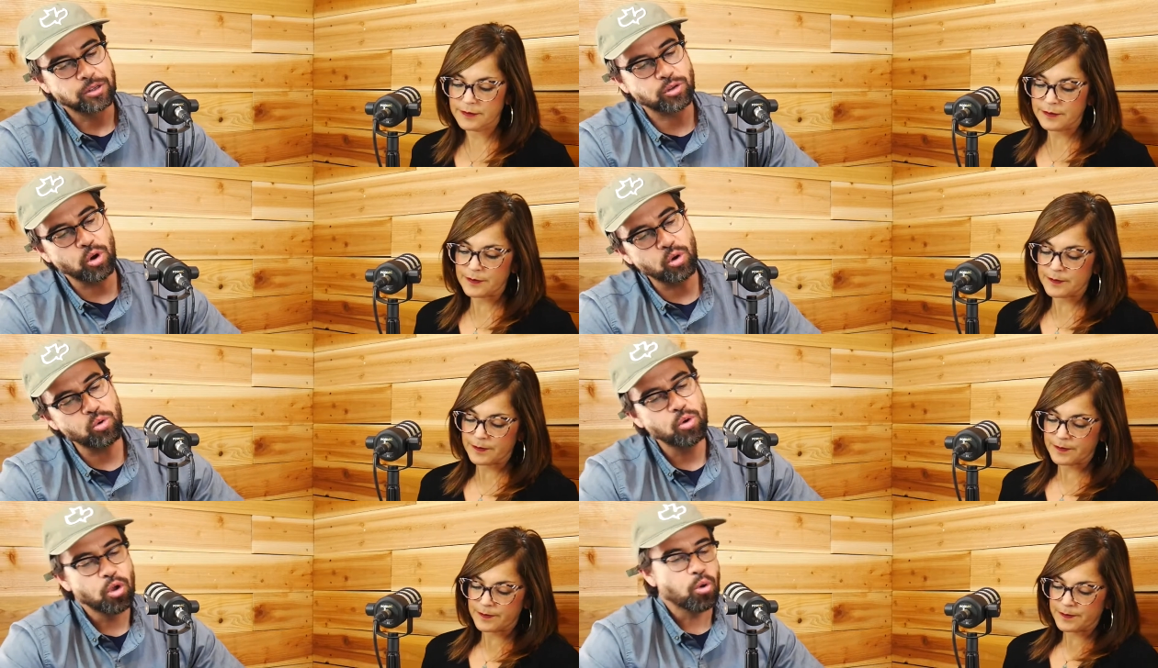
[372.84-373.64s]

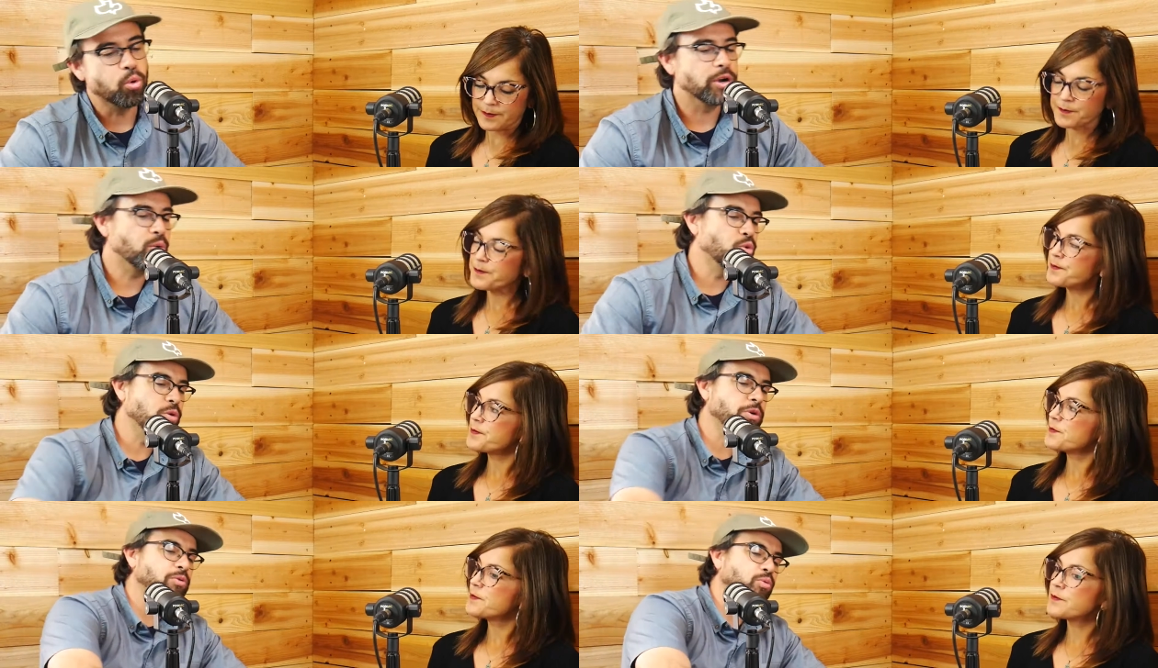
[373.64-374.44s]
Speaker 1: So when a
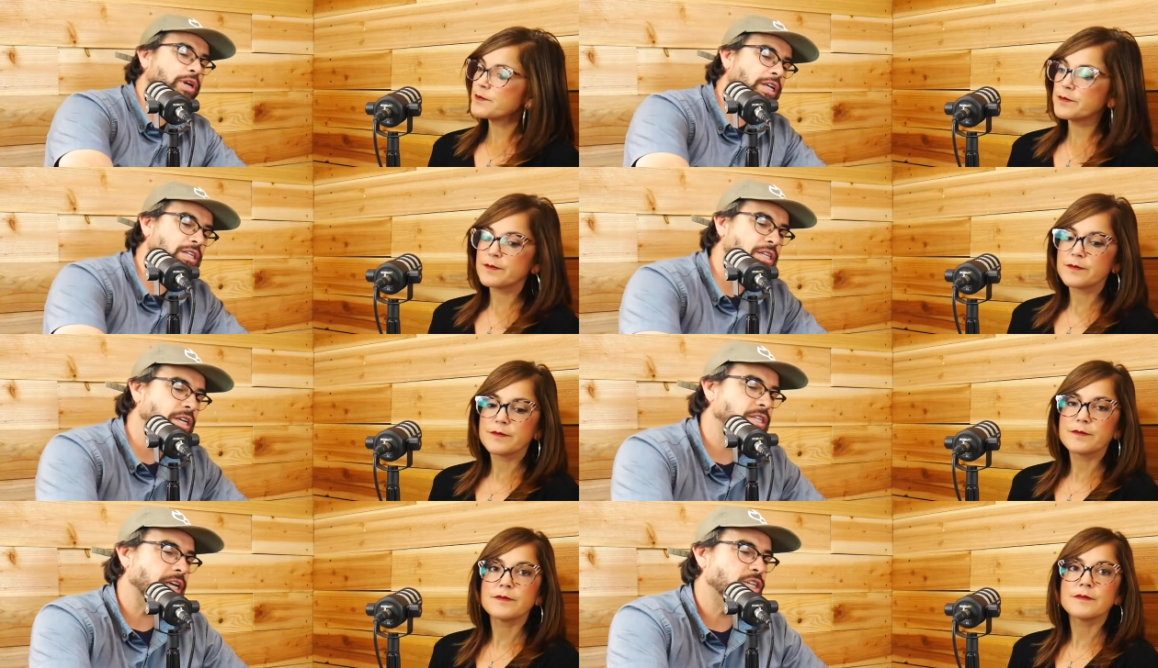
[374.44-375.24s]
woman reads
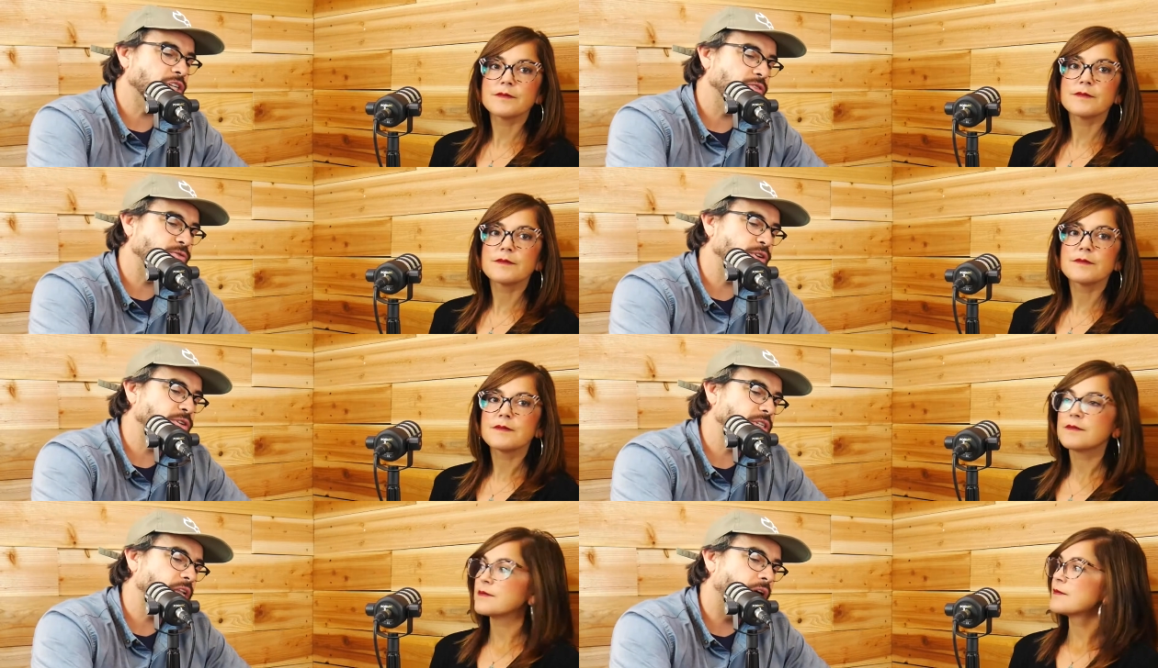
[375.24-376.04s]
this and she
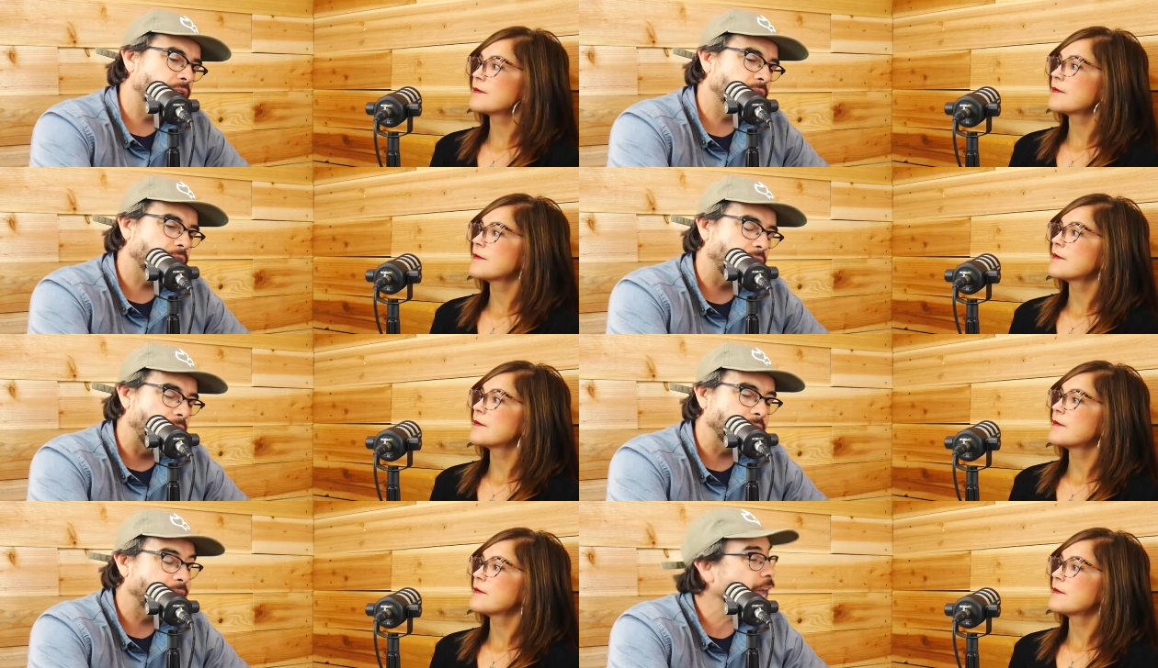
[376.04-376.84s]
feels like,
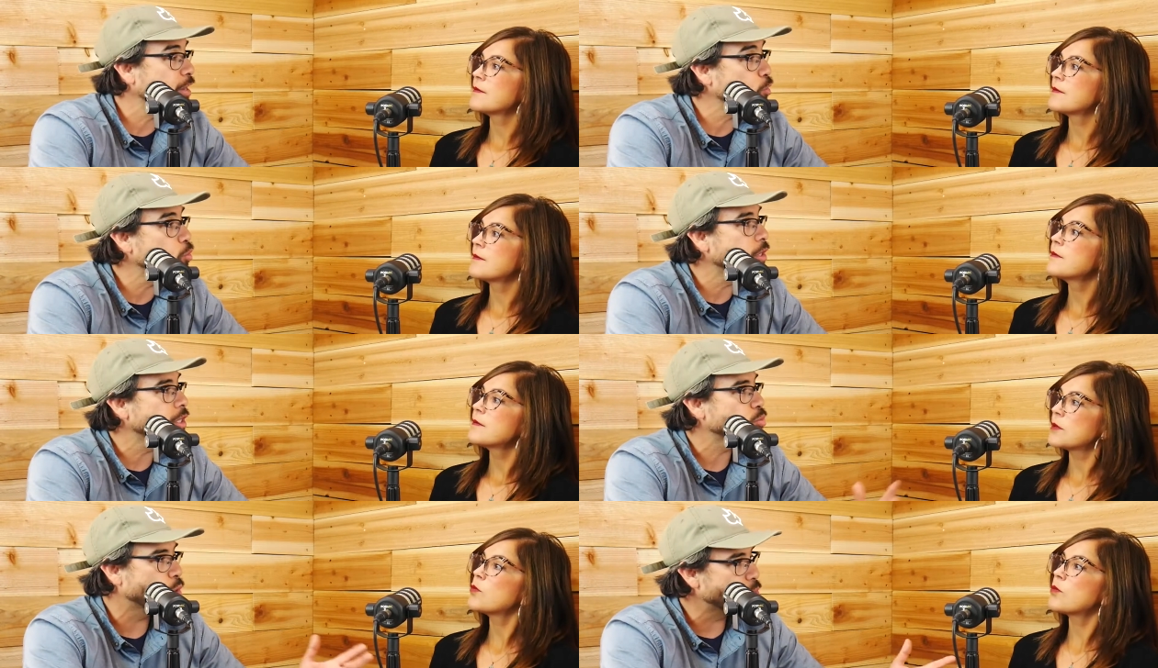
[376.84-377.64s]
I can't do
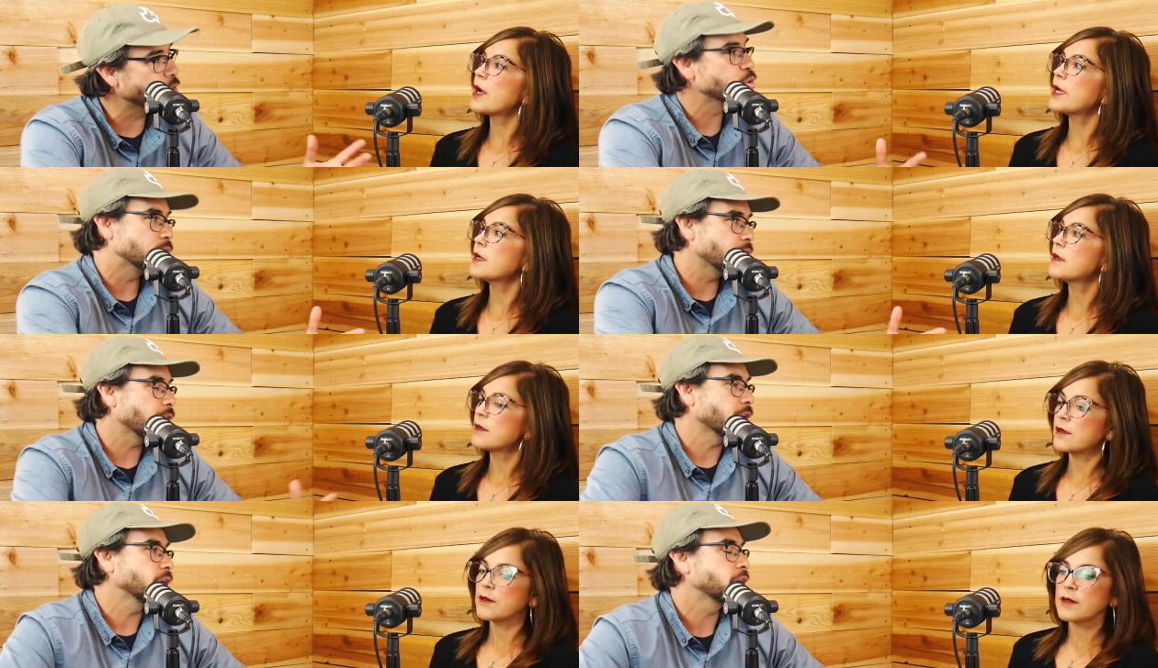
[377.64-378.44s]
this, what would right. you
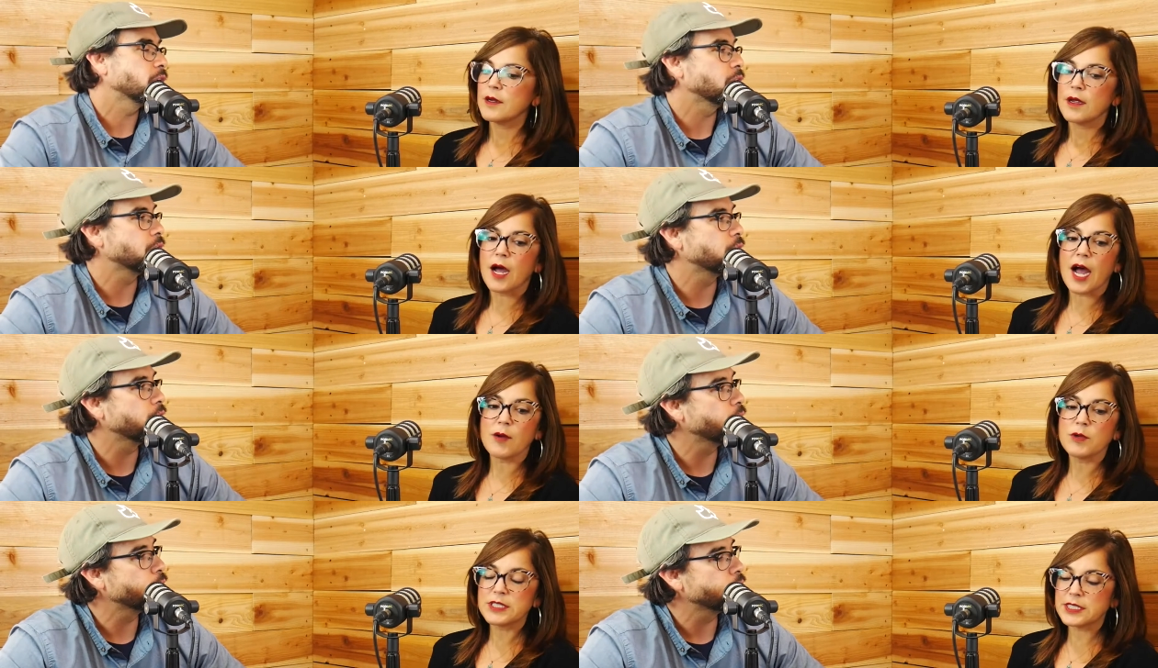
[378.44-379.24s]
say?
Speaker 2: I
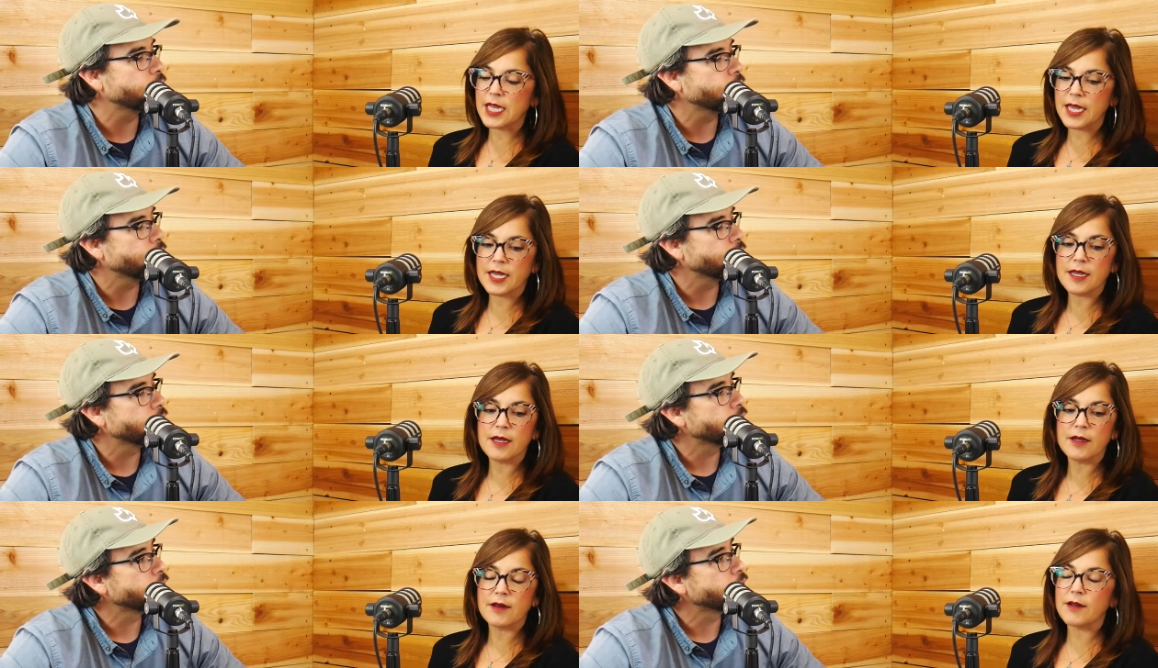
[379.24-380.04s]
would say,
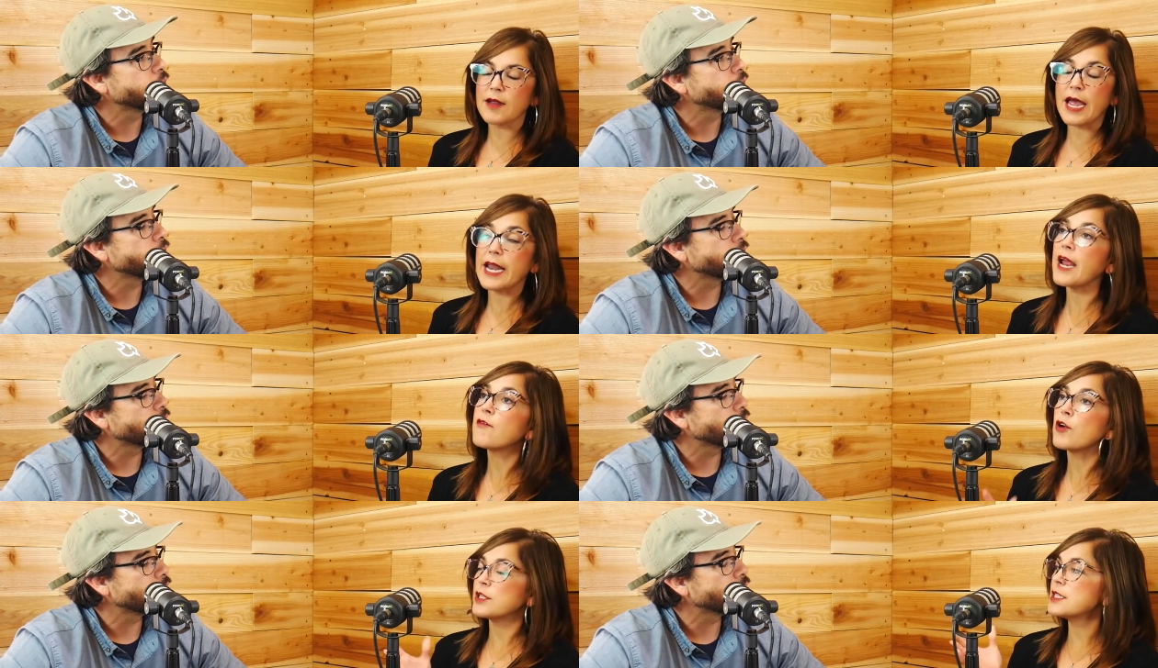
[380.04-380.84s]
and I've
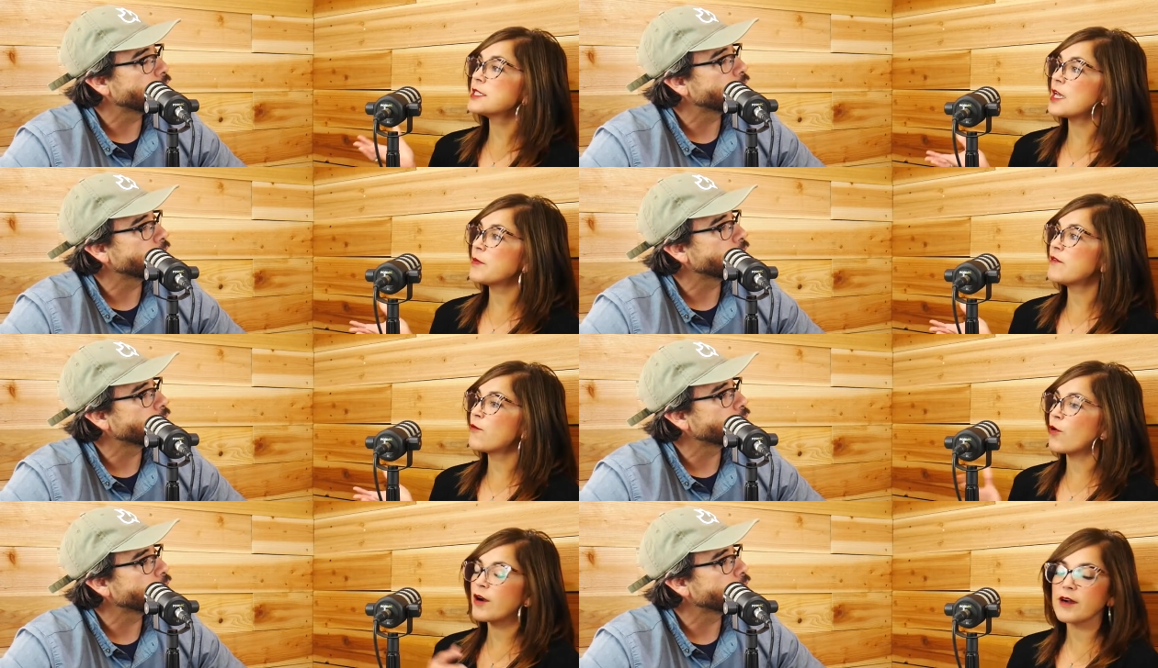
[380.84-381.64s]
heard this said
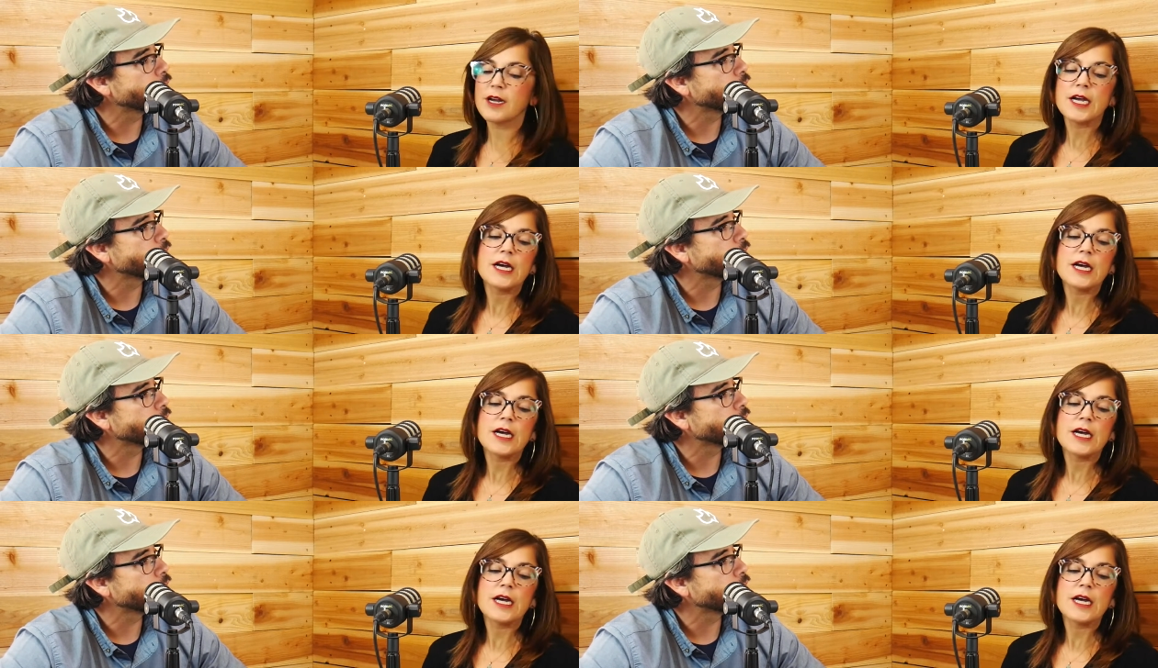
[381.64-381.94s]
before,